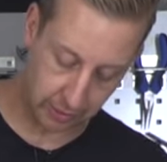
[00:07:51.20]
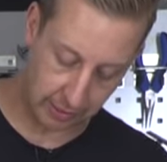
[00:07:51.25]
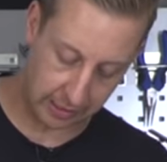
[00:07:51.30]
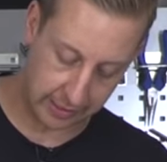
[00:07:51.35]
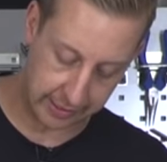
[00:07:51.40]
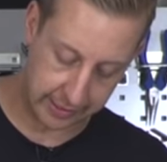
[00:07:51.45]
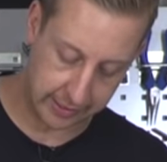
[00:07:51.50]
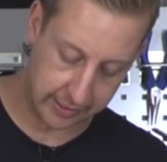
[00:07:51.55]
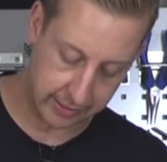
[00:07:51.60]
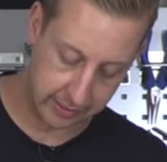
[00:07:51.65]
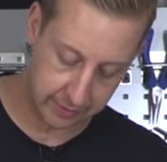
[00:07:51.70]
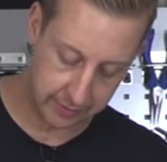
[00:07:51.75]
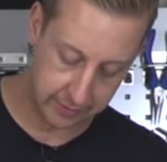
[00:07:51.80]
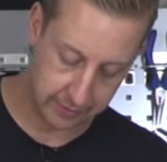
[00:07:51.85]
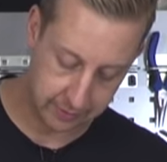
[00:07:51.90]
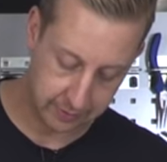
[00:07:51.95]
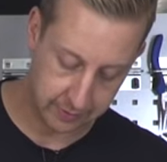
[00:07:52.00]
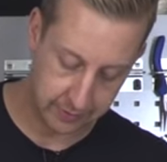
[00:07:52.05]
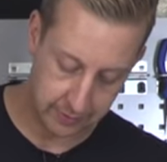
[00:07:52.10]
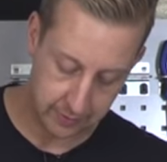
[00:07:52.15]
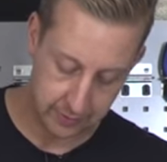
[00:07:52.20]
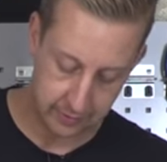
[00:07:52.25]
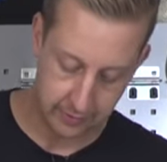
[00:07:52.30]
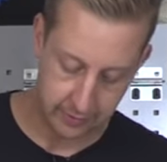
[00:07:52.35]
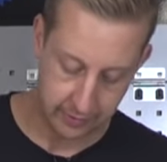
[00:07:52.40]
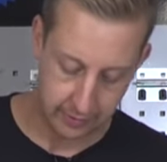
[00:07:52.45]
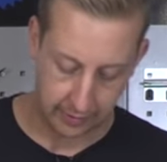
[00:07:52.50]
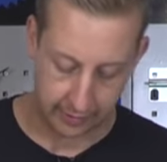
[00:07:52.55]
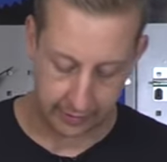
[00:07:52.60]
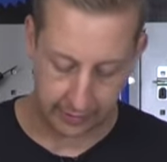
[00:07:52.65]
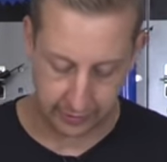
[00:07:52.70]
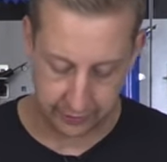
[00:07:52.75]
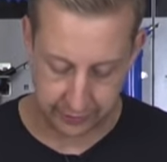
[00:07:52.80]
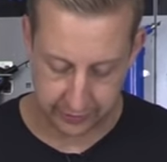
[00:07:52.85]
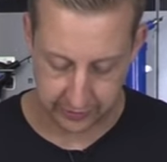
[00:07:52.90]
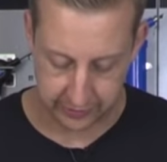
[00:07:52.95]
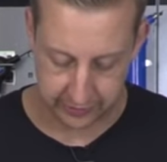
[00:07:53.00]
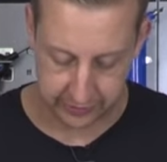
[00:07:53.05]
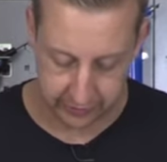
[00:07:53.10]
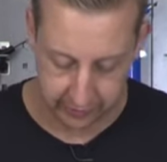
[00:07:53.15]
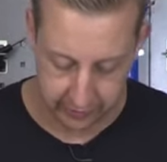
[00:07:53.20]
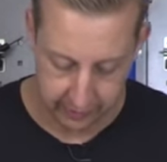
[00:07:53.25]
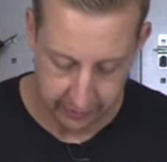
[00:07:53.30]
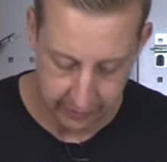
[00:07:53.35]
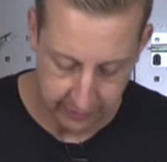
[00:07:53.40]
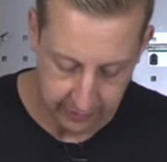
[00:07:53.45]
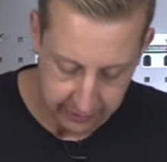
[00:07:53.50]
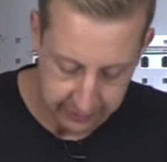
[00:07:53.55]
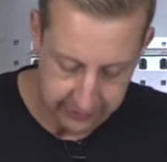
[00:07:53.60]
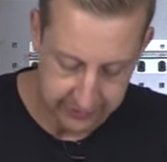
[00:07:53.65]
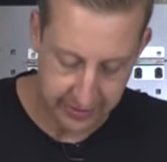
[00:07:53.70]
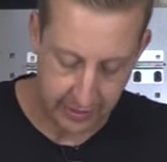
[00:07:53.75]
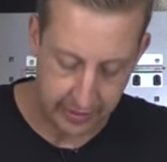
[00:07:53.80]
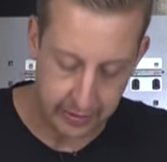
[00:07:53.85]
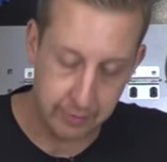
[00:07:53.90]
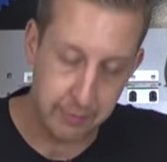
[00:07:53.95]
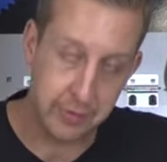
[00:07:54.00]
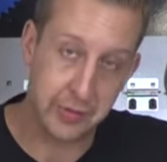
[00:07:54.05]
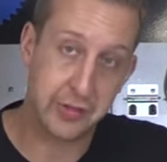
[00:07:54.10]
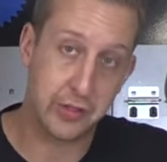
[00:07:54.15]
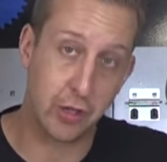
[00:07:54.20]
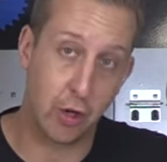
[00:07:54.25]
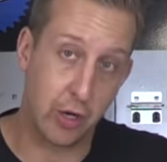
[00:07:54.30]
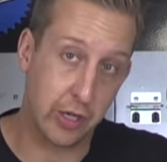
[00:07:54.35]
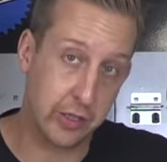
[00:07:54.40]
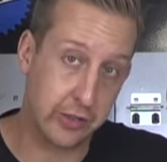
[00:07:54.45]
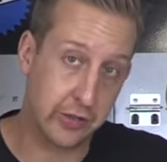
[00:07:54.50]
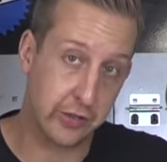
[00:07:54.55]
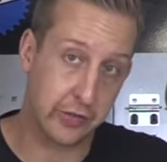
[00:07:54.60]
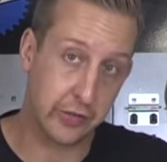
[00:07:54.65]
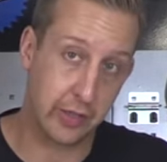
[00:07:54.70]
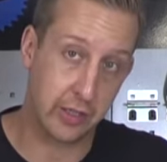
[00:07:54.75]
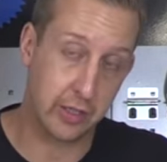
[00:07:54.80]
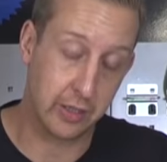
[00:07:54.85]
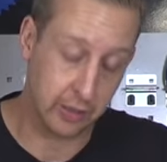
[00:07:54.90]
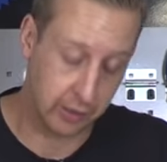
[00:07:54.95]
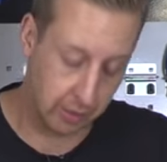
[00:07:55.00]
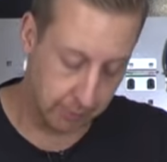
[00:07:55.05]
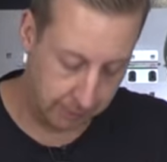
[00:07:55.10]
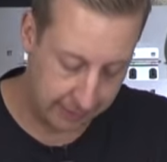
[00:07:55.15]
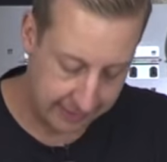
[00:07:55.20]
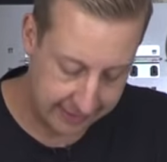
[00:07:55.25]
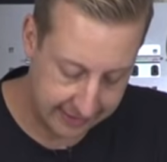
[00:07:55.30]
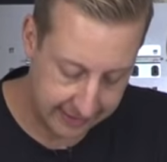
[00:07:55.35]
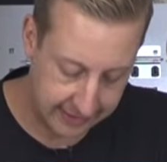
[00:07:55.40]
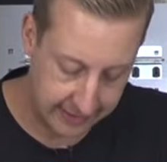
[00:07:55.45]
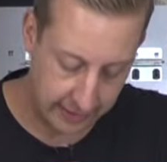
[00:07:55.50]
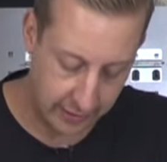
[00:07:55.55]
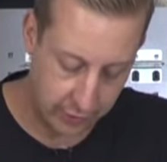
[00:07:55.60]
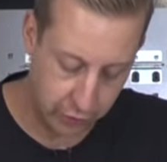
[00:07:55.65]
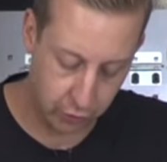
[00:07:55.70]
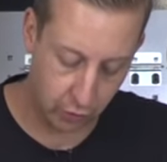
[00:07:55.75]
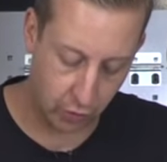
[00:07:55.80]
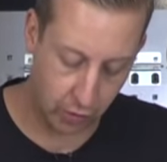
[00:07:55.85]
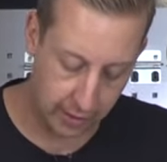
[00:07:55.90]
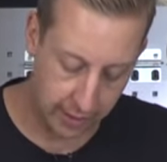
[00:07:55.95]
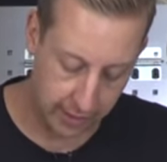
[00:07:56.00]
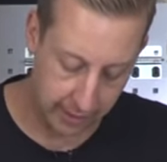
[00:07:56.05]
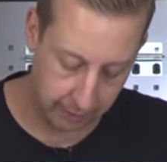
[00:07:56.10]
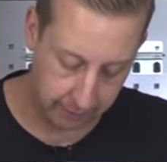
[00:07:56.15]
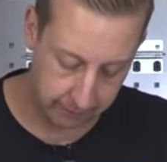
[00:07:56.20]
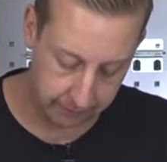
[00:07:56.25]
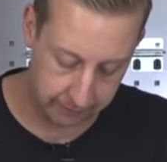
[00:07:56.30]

clean and then just set them aside just so they can completely dry out.